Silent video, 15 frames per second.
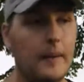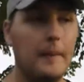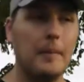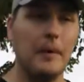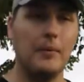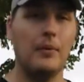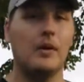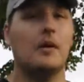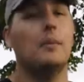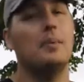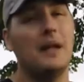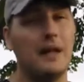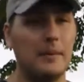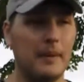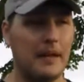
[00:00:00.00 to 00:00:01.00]
People want to
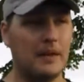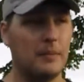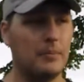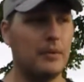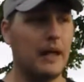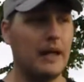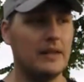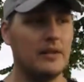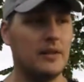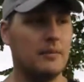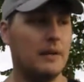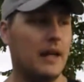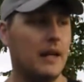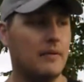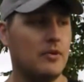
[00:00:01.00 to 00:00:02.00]
complain about the price
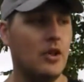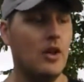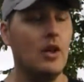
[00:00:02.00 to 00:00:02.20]
sometimes.